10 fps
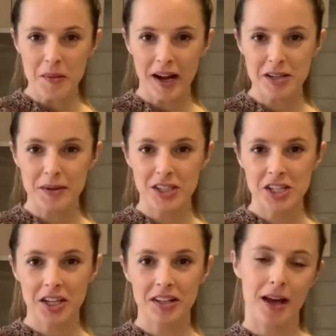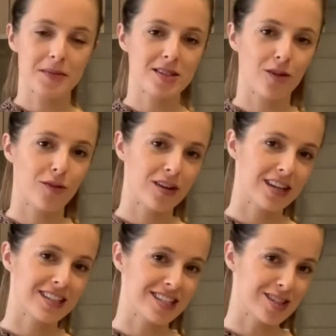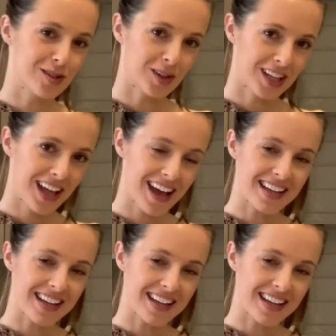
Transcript: back to my channel. I'm Sophia Zadola,